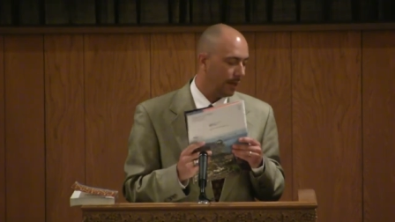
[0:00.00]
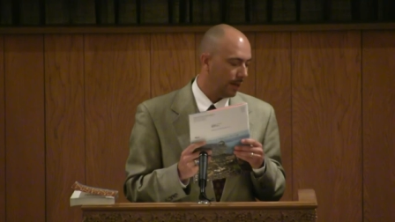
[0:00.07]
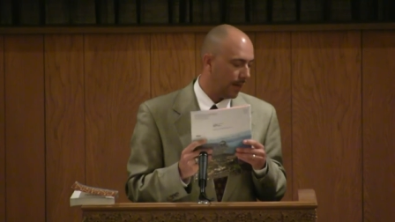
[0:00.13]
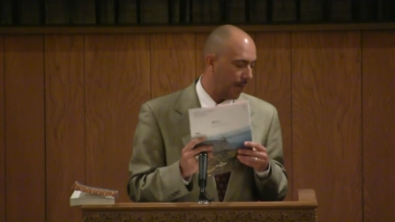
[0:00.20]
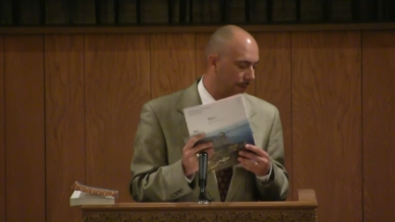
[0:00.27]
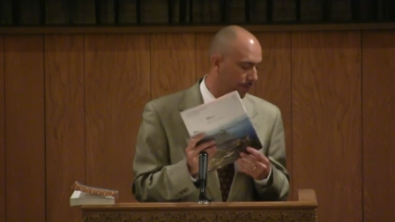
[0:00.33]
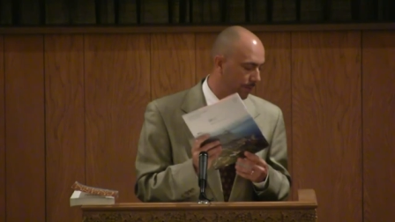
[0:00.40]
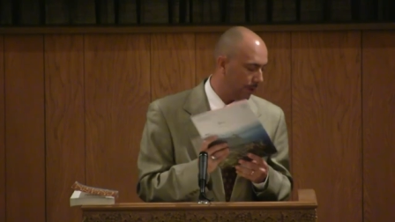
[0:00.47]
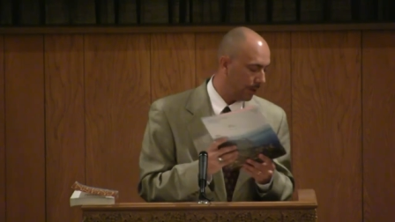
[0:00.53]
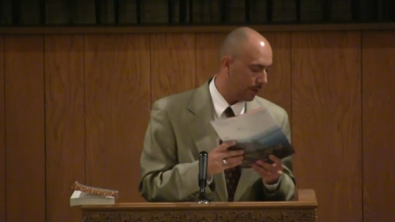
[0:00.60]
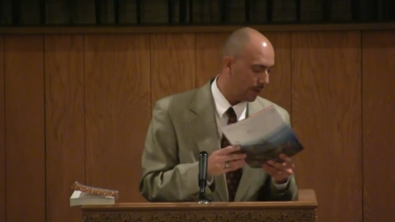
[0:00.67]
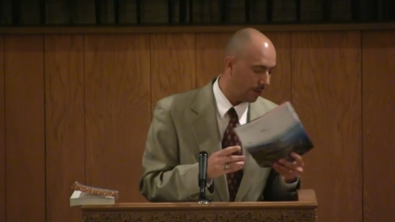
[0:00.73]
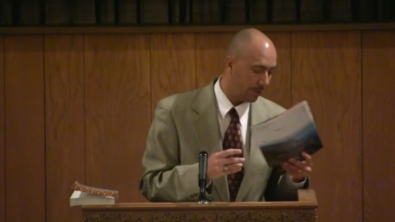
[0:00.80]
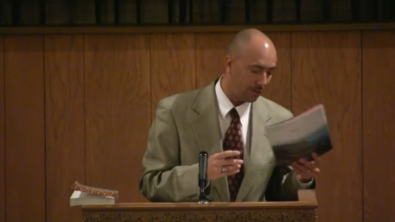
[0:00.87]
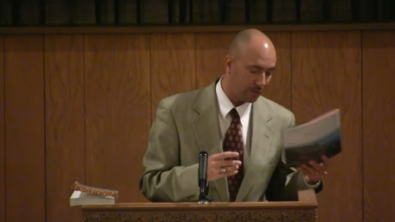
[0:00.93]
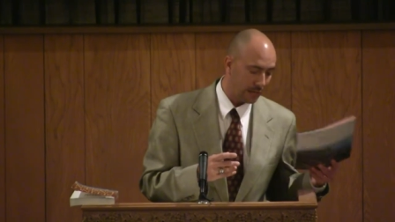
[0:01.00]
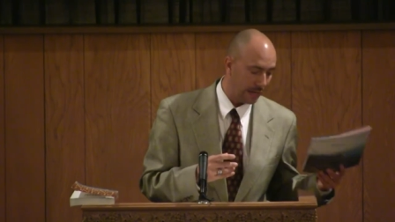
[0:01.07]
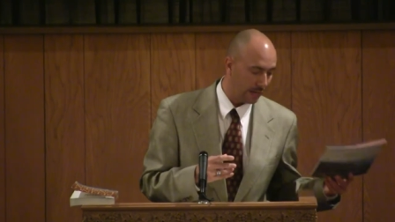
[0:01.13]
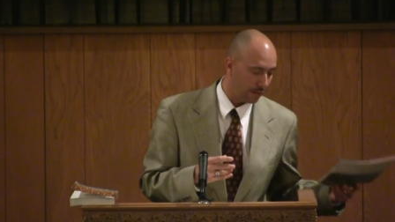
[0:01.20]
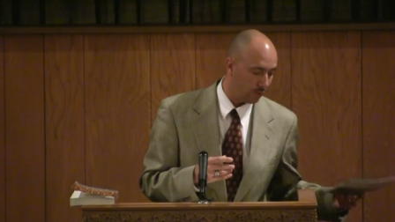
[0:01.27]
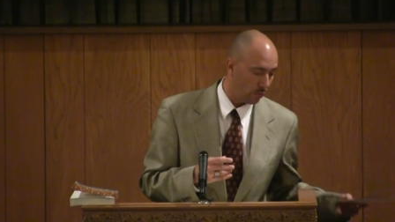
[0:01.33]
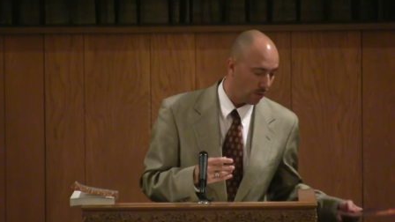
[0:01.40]
have a very good
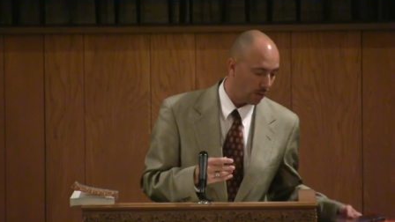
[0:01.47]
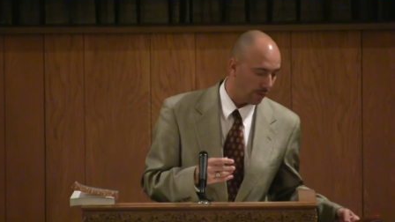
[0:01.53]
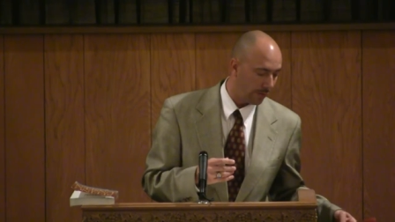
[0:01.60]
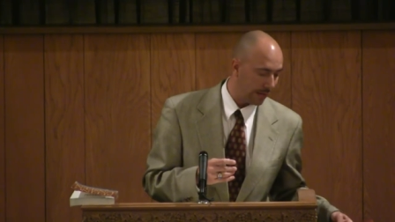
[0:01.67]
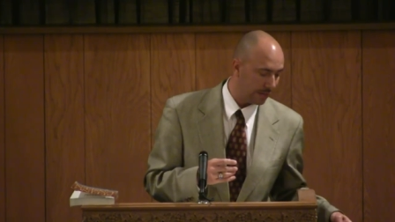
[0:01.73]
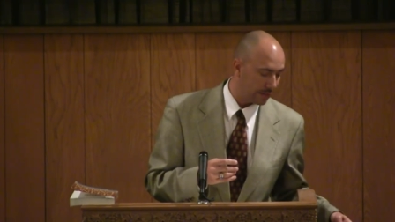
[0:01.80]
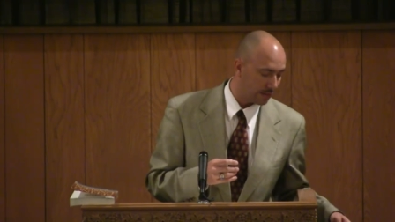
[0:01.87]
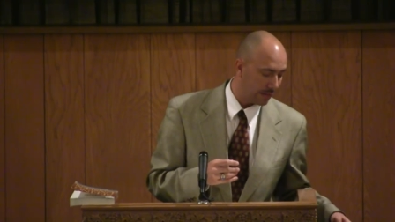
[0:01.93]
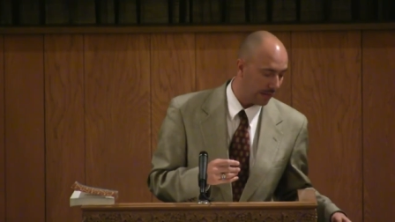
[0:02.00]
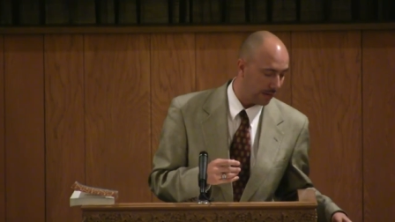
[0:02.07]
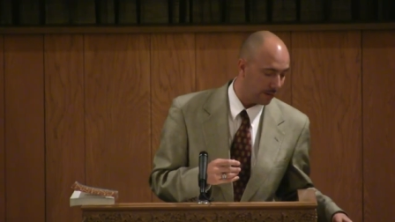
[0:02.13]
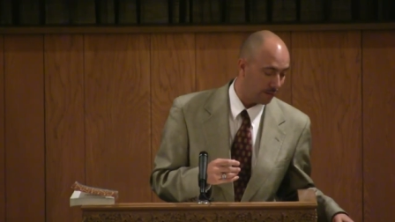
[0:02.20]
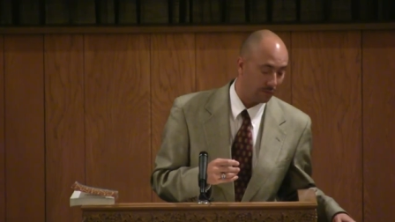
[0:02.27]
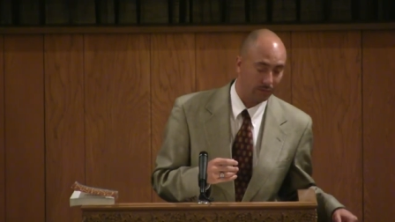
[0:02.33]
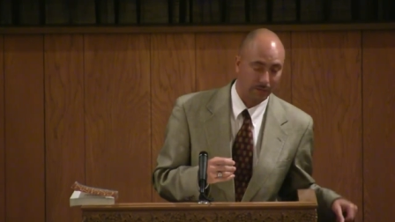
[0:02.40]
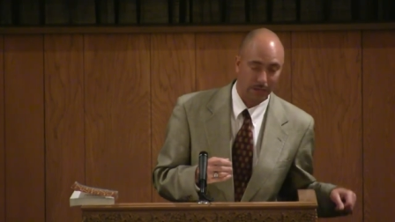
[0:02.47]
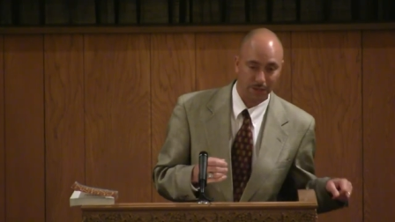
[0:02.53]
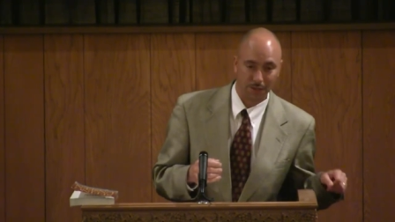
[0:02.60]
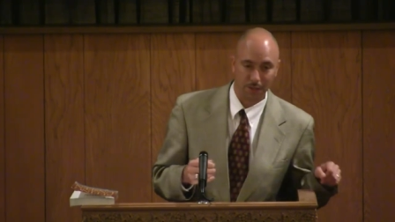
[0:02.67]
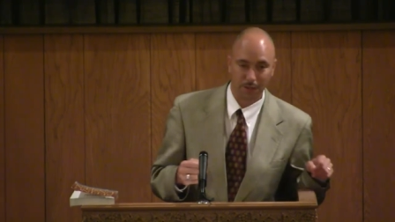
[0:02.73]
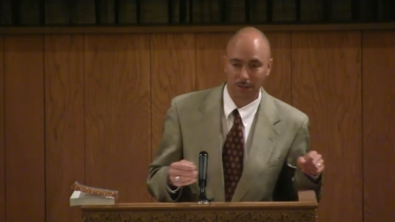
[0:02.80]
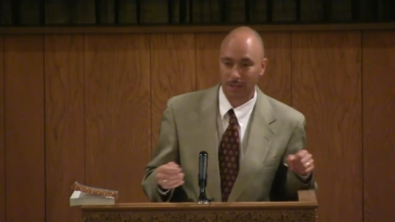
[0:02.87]
understanding of where they stand, or I
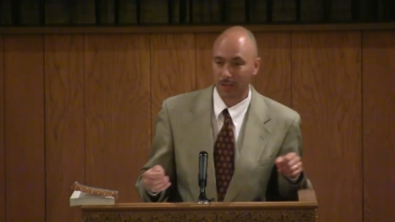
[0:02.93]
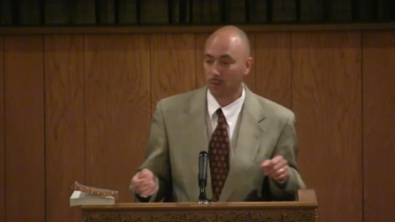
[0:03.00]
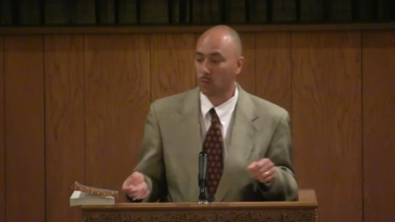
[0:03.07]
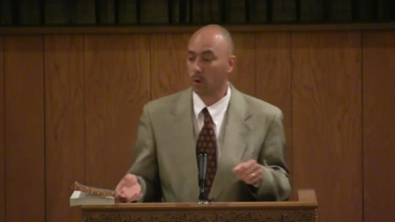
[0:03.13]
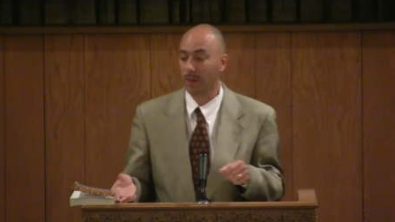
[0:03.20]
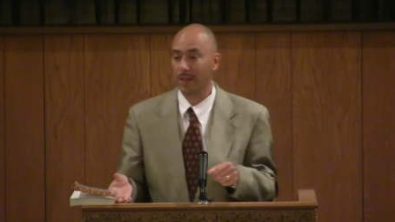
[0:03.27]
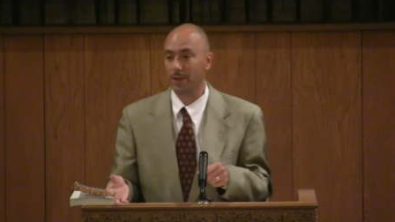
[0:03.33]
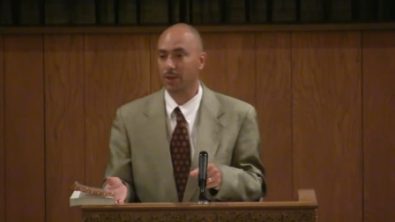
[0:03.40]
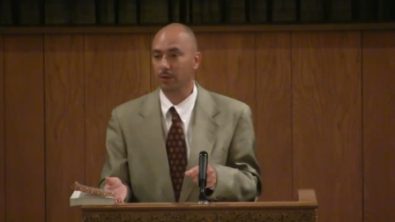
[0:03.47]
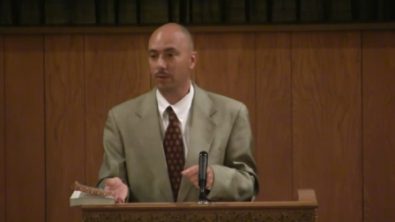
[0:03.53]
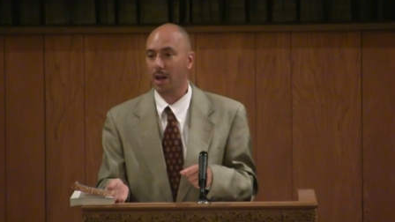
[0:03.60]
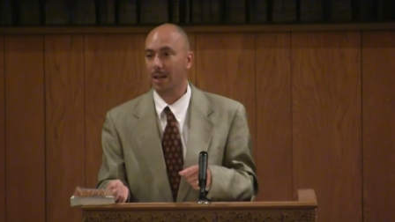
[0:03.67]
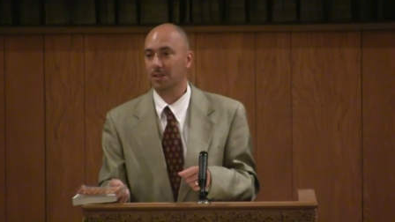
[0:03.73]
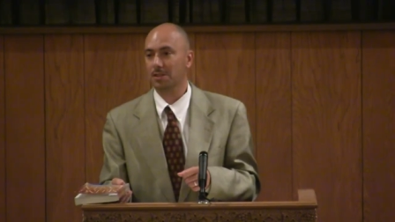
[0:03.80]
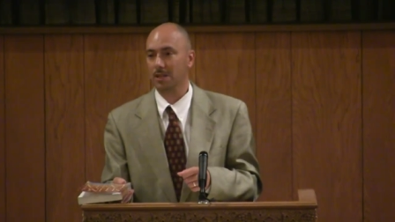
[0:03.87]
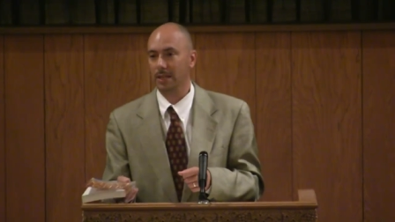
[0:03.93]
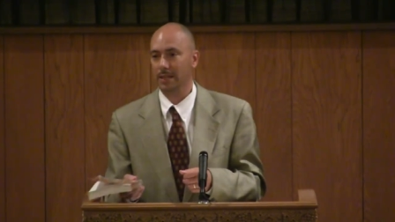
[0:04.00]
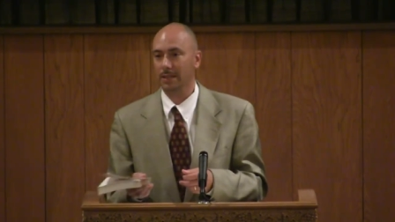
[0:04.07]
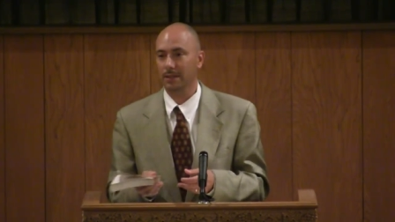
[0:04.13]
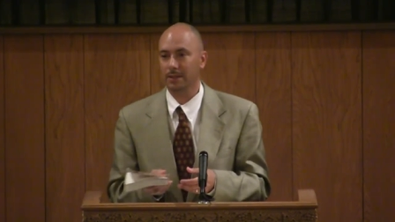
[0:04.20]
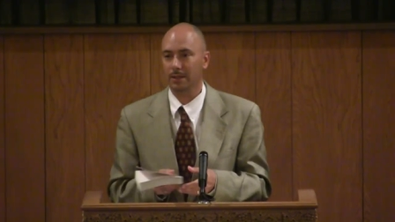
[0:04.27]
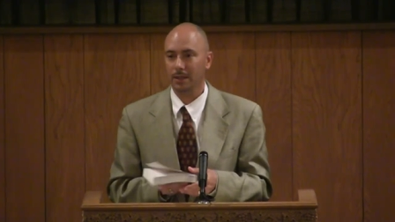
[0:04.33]
should say, where they do not stand
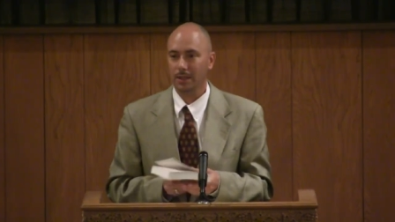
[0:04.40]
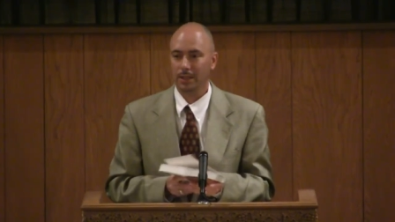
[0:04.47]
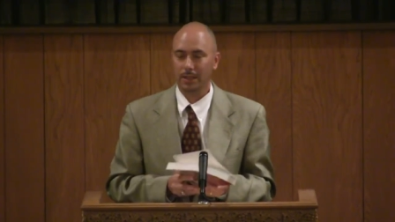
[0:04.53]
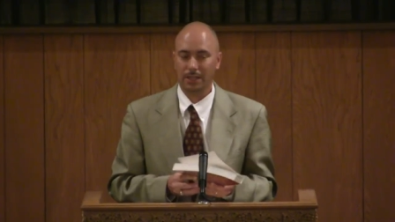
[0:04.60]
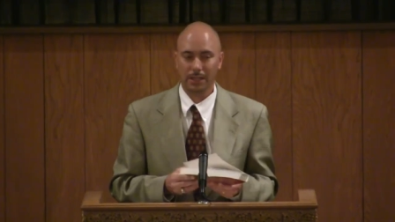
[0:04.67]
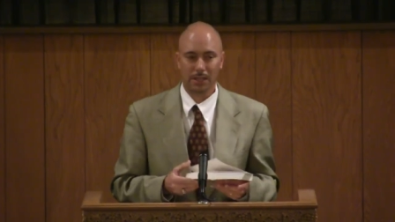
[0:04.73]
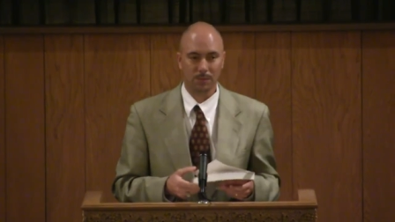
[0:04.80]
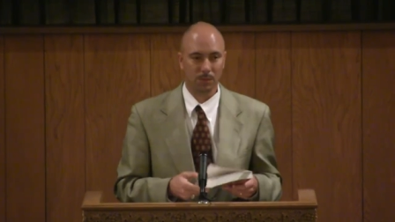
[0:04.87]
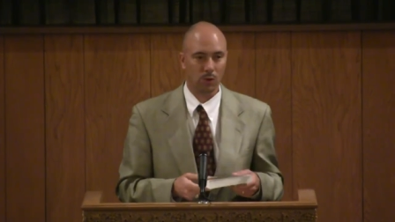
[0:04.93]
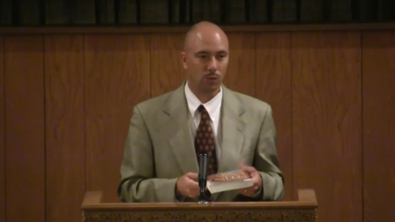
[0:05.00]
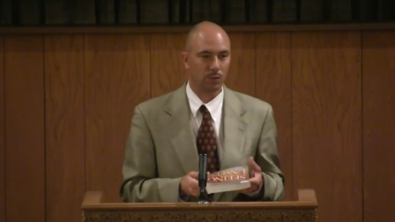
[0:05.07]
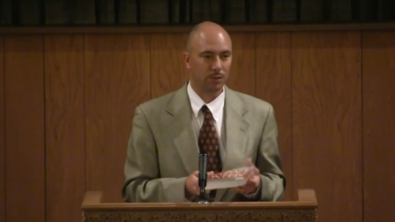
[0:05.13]
anymore.